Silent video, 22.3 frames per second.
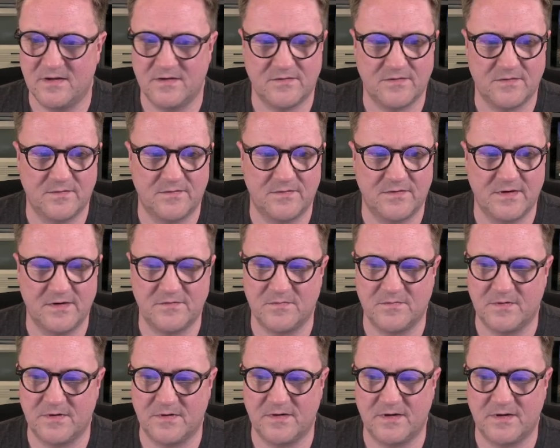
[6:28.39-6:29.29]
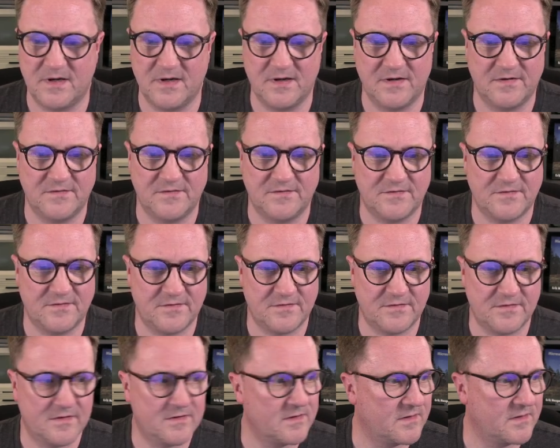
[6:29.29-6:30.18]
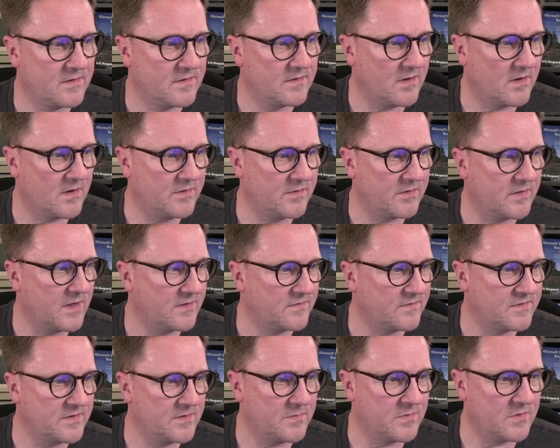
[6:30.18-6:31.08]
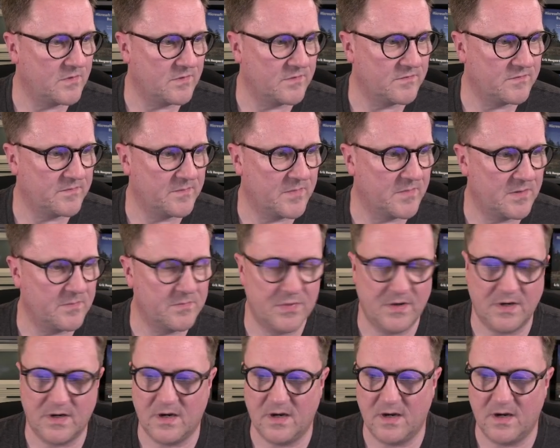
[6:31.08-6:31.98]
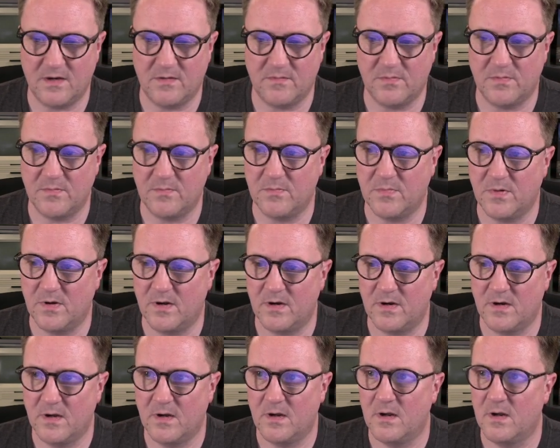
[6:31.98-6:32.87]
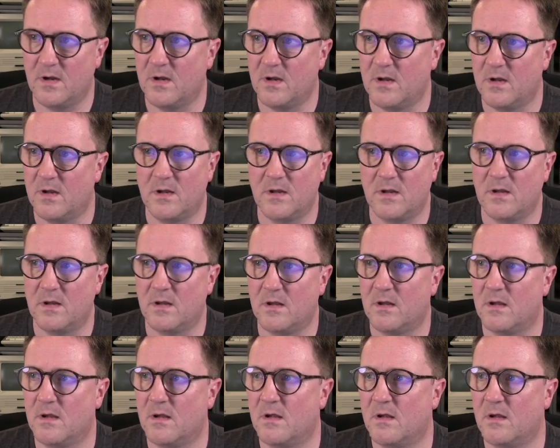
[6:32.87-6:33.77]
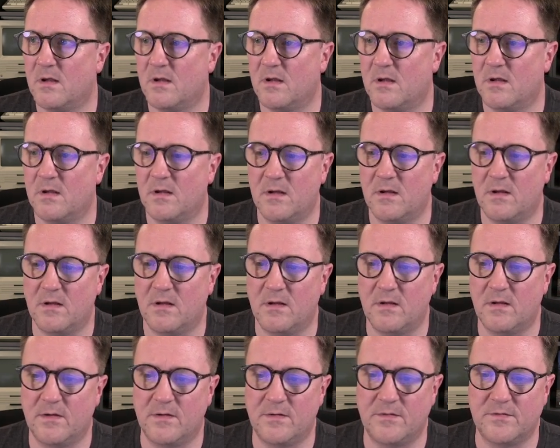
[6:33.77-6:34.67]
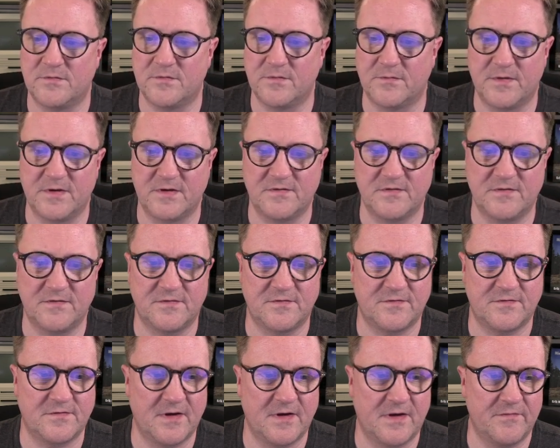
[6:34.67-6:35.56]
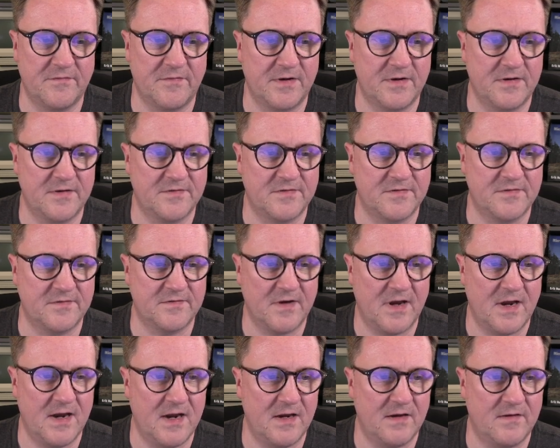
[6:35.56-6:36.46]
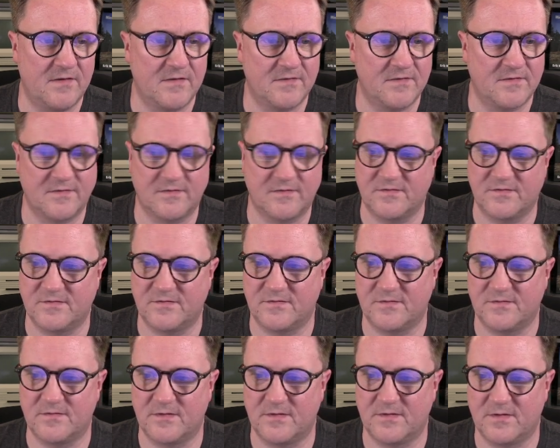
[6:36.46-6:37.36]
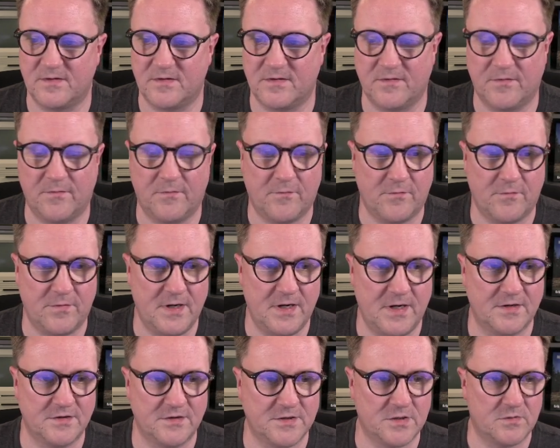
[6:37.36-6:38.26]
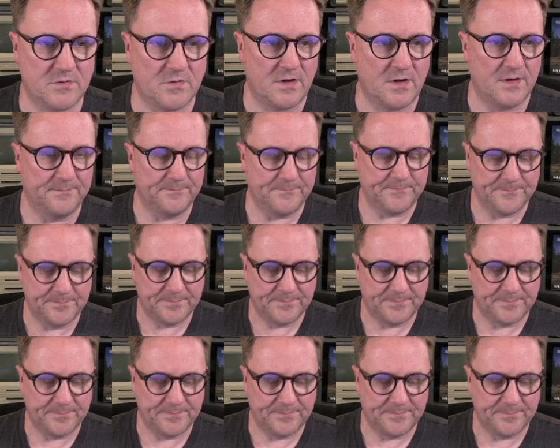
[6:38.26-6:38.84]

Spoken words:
So this one is, oh, you can't see because of my big head, but so this is 7, this is 8, this is 3, and so on,